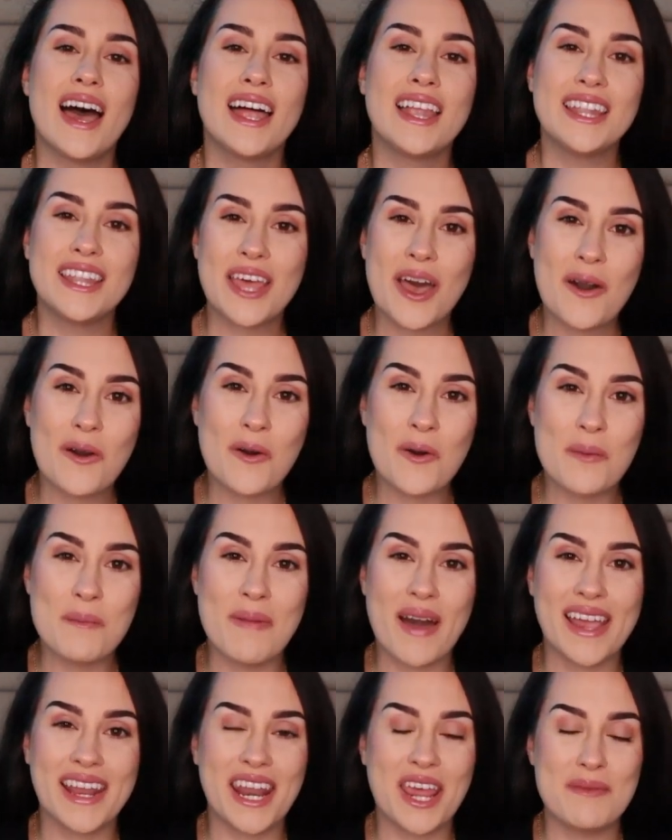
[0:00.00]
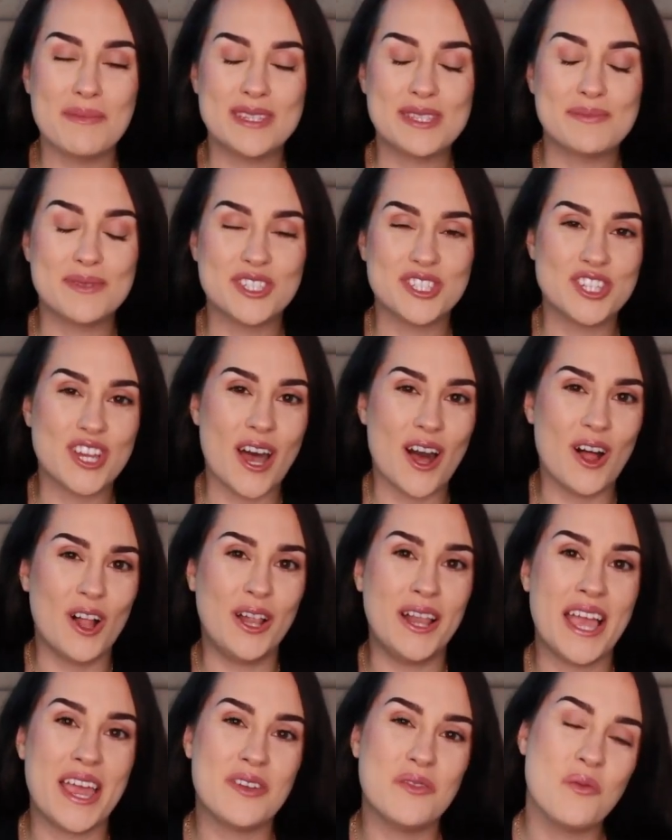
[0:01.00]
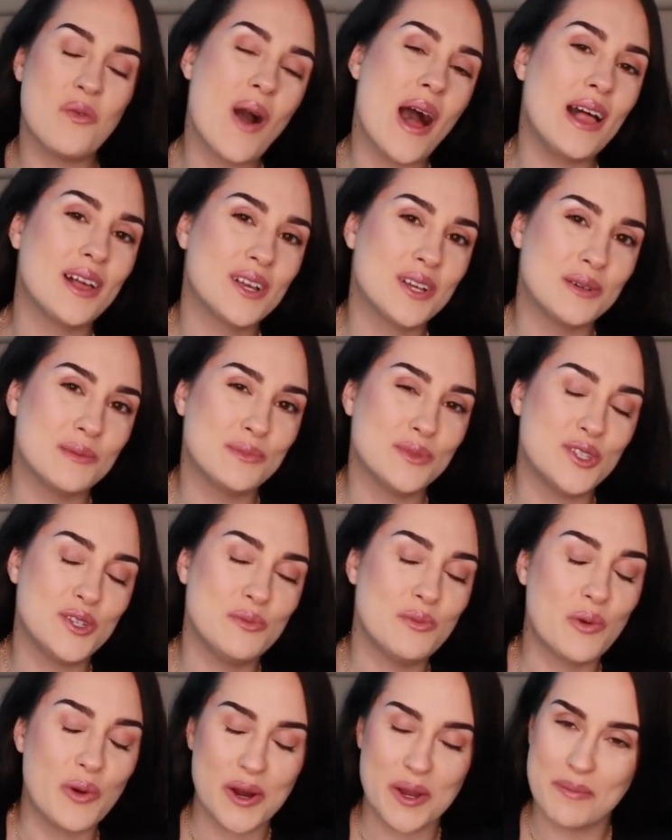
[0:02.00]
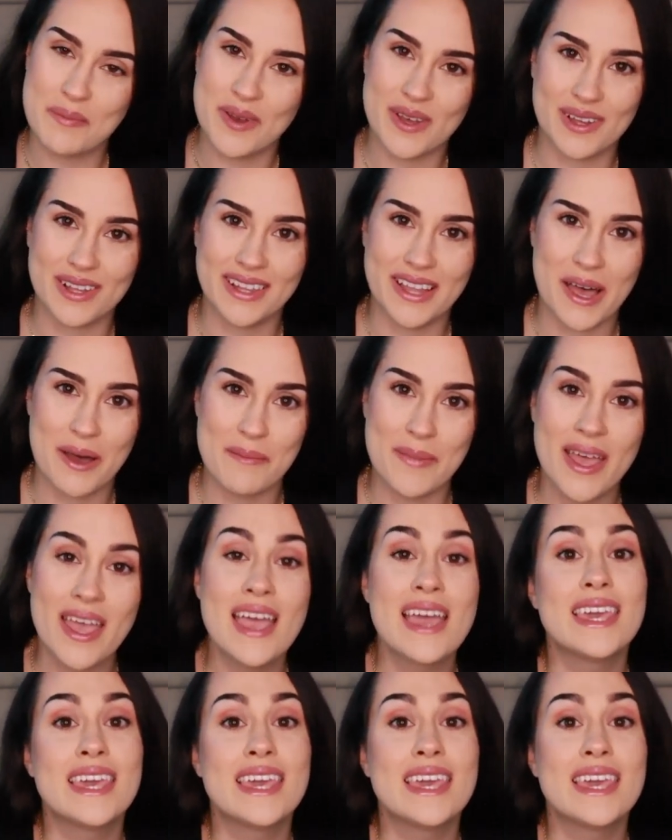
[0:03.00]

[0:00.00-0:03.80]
Hello, my name is Michelle, and welcome to Boring Book Club.